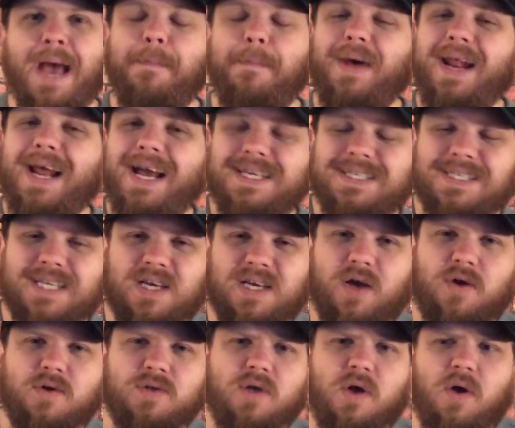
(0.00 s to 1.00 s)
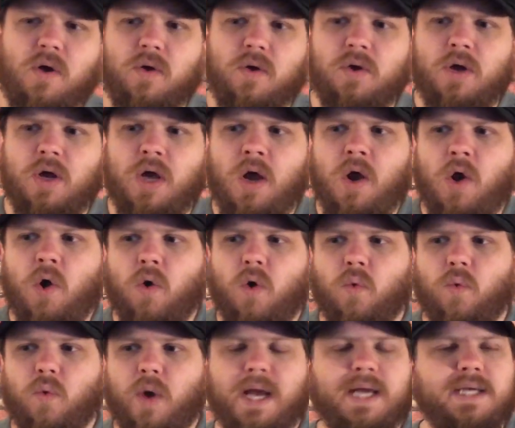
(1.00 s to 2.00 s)
But as it goes on,
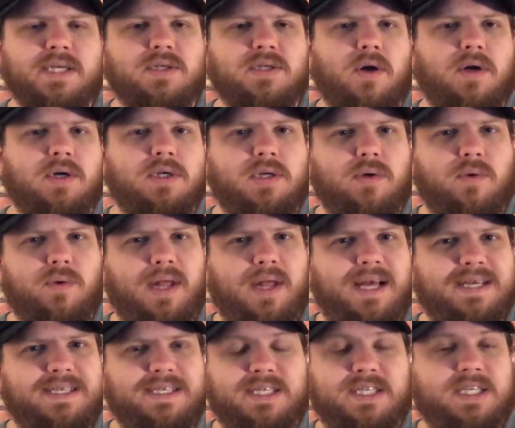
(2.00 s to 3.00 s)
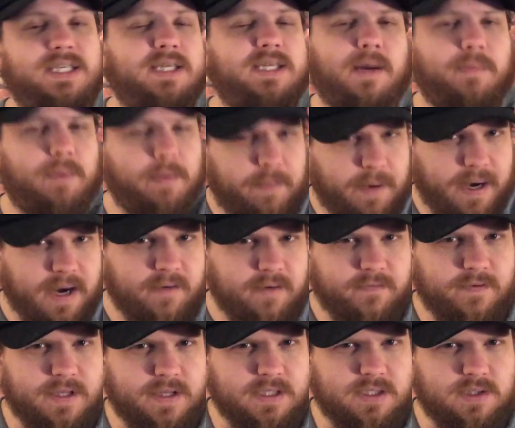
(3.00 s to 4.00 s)
Rey starts to realize that she's not prepared
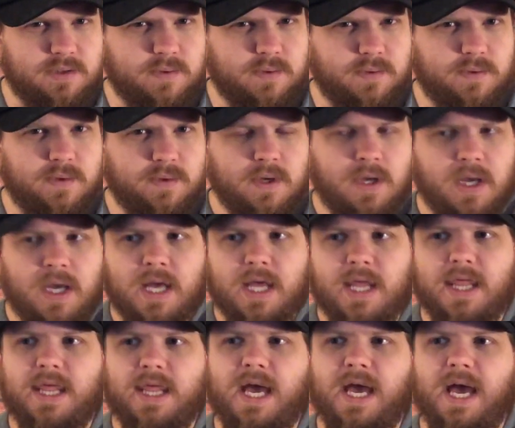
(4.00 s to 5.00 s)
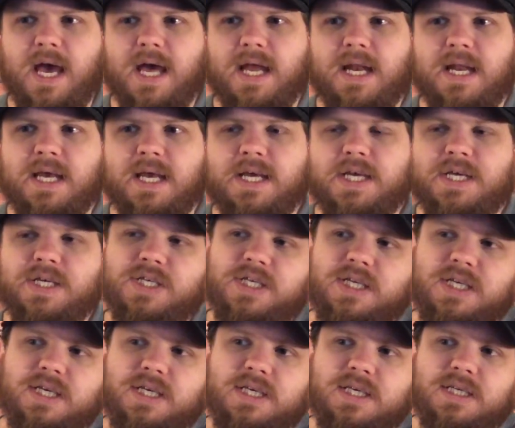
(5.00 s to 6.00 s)
for this duel, that
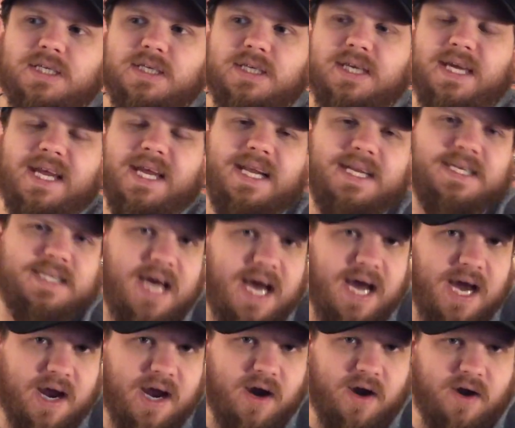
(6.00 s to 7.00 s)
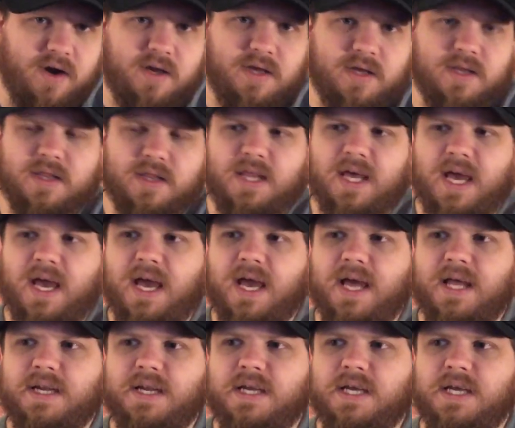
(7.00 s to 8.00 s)
she's getting tired,
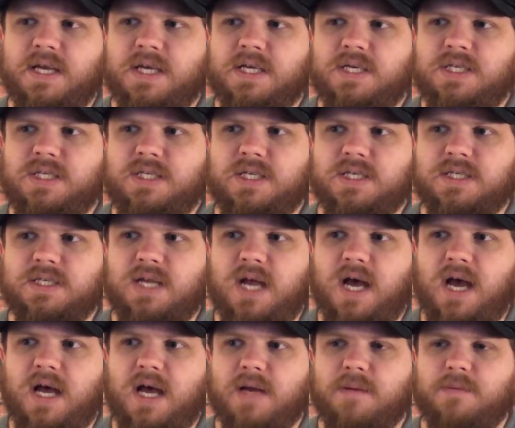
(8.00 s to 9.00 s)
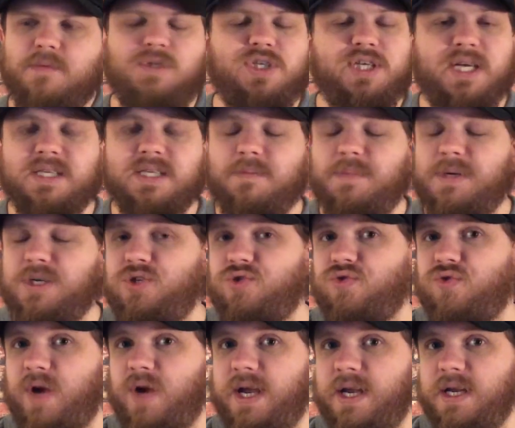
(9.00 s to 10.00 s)
that she hasn't been
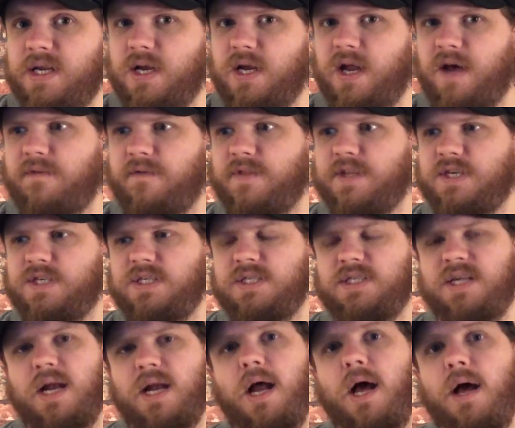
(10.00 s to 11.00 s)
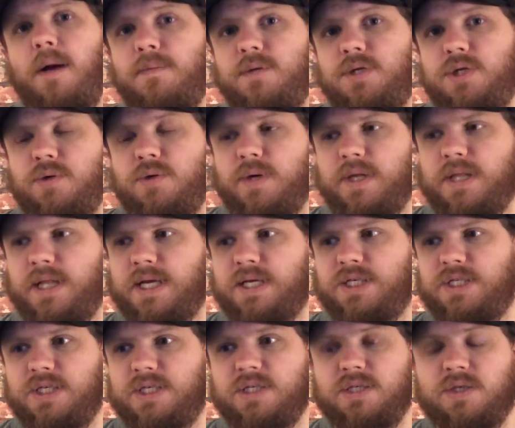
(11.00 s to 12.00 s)
trained enough, that she's not up to it,
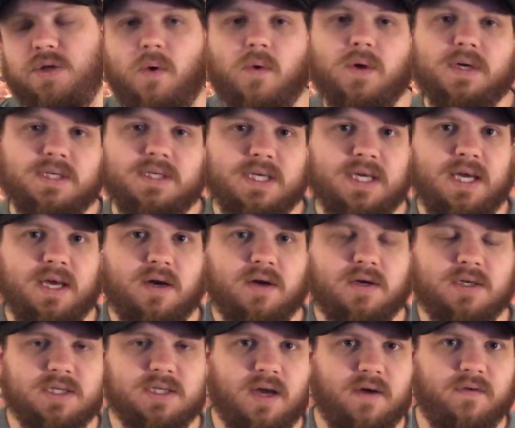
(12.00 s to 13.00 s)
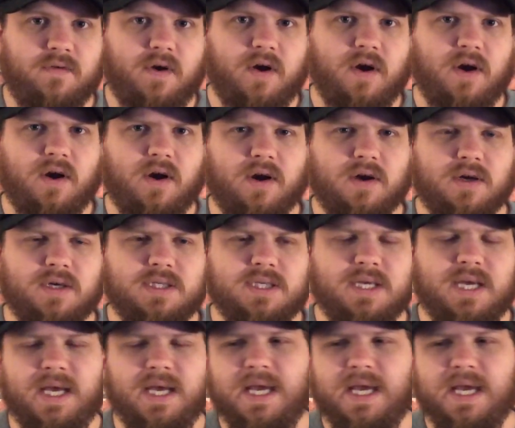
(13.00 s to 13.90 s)
that she's going to get herself hurt.